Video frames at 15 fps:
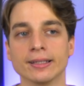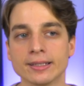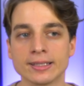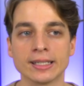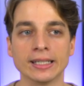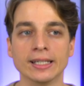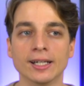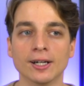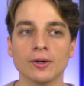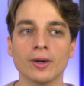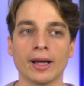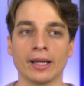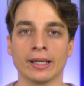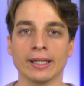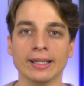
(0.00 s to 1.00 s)
Latino
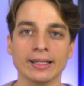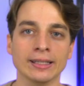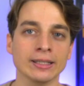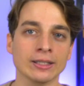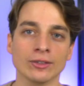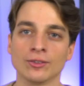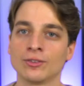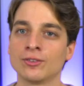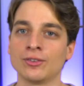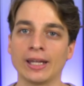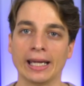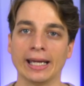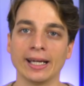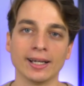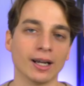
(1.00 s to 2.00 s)
at
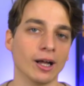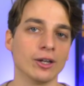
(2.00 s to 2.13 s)
insane,